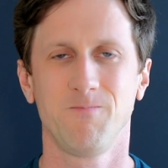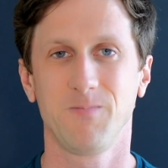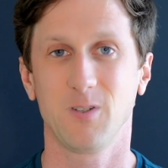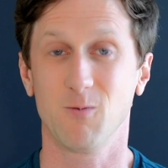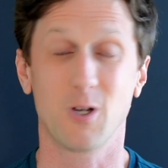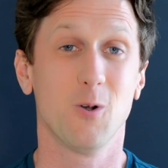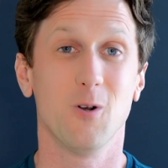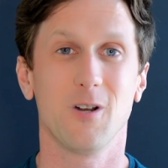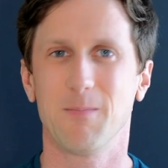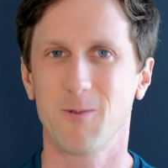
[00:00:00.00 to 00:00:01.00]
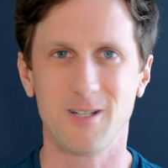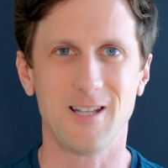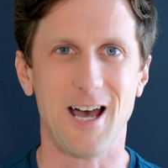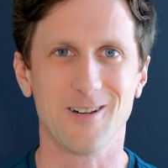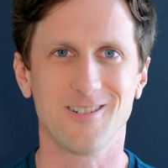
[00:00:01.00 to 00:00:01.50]
record. I'm pretty
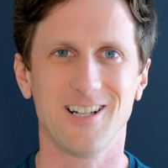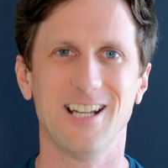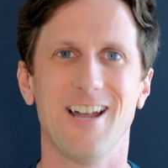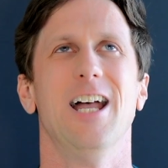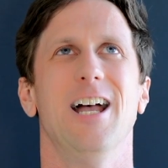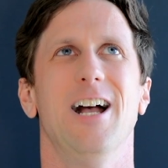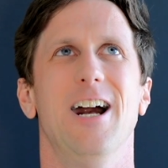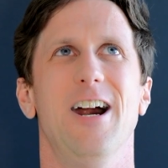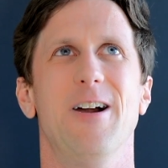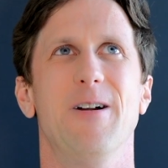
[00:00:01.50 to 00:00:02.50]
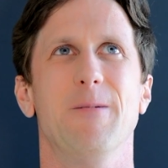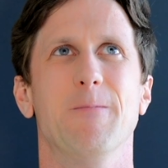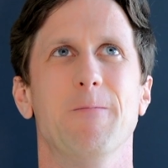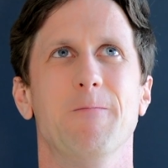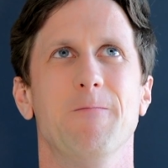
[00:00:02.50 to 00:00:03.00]
tired right now.
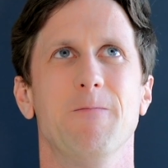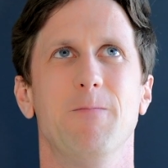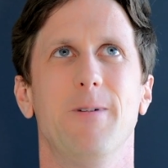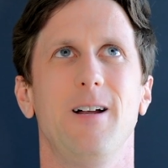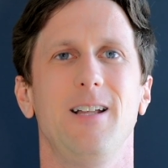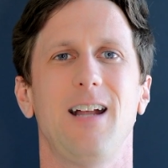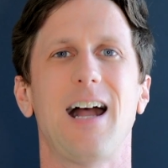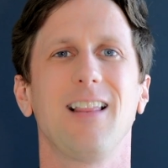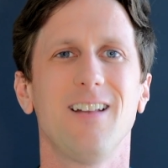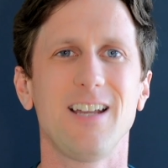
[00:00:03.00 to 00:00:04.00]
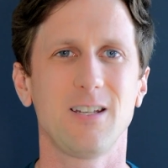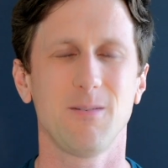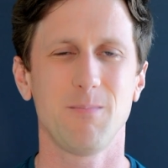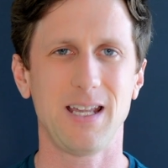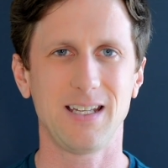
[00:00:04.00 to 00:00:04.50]
But I
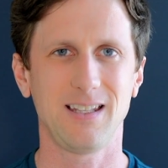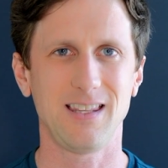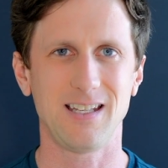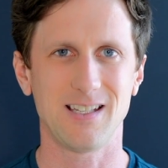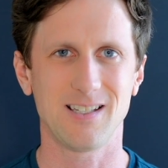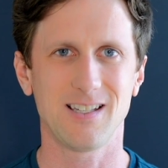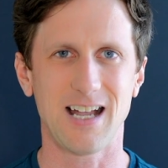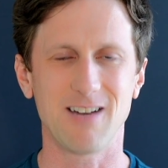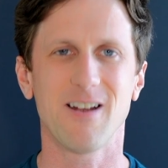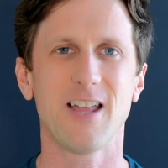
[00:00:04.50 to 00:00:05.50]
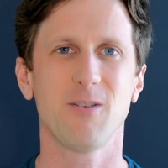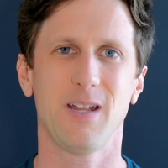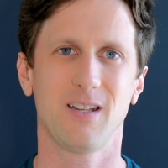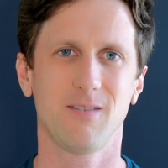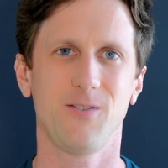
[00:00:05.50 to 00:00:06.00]
like making these. I'd rather
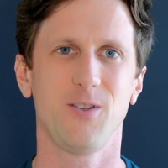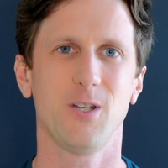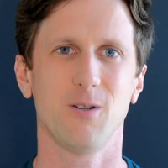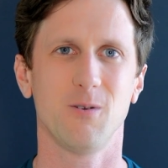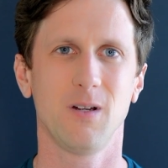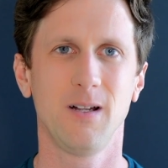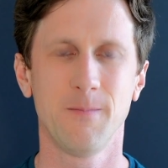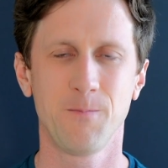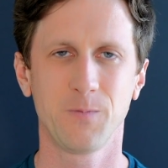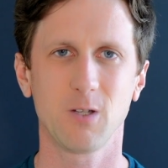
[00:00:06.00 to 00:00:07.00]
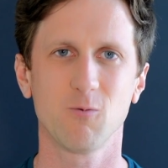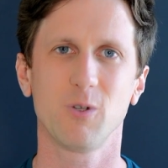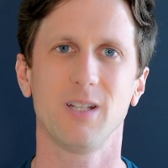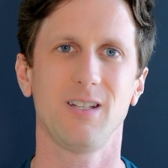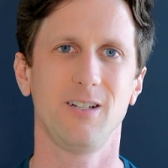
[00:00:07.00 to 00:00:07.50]
make a few
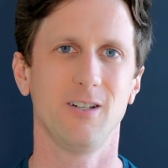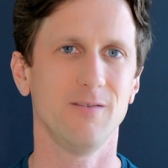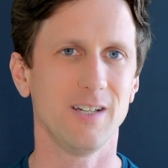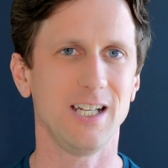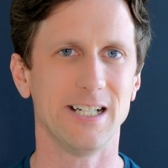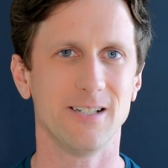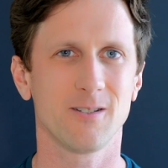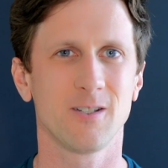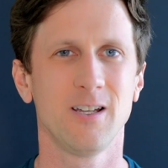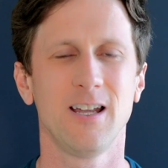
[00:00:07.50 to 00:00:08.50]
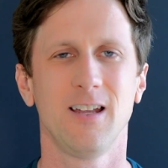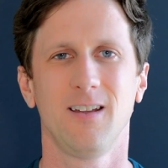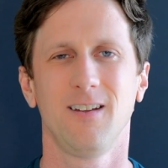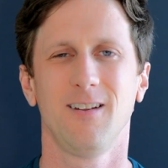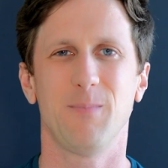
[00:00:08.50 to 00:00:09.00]
really good videos,
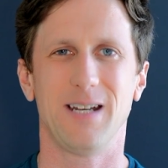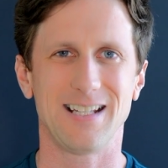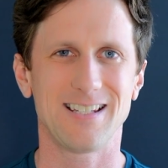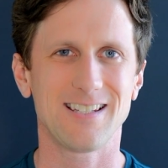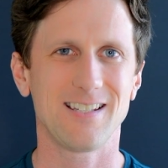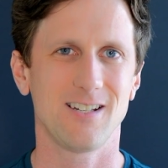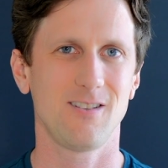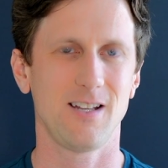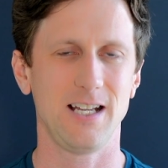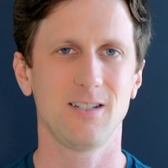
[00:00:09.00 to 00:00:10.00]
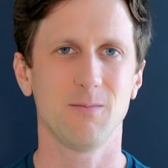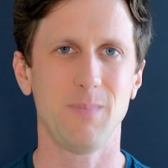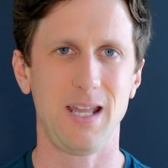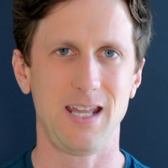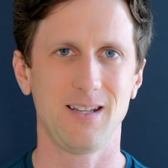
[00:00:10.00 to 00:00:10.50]
but I'd still like to
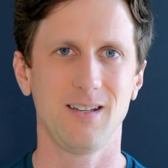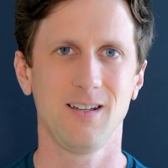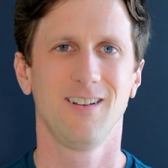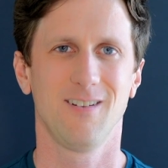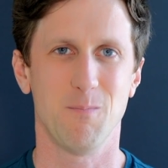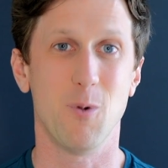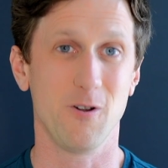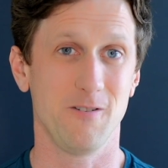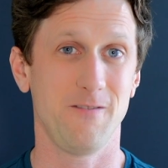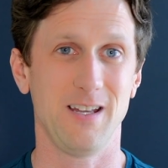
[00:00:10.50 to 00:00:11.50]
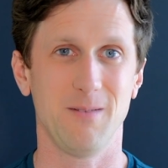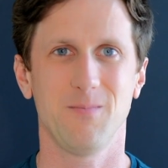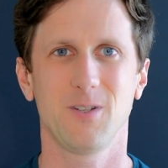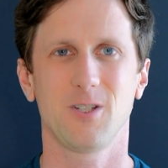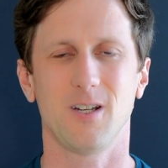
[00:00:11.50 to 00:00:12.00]
make more of them.
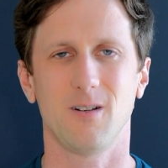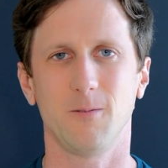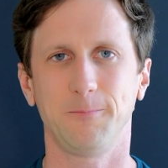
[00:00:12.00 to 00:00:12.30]
So